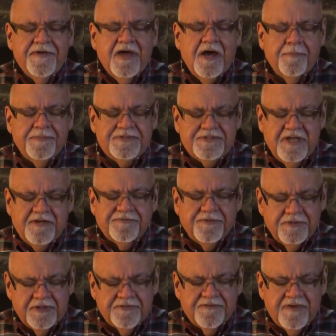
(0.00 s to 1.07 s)
Help us take
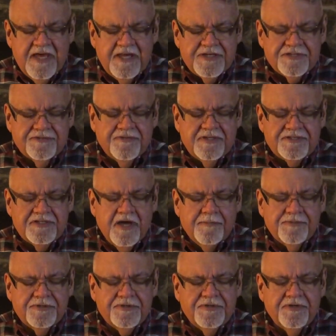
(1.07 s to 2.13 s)
full advantage of these
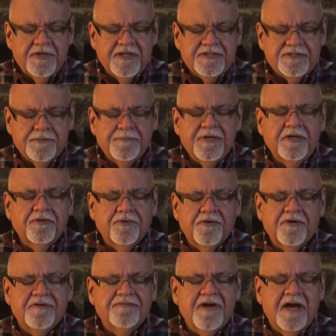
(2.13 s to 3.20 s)
opportunities and be
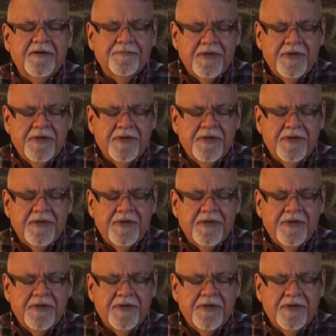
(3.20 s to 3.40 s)
glorified.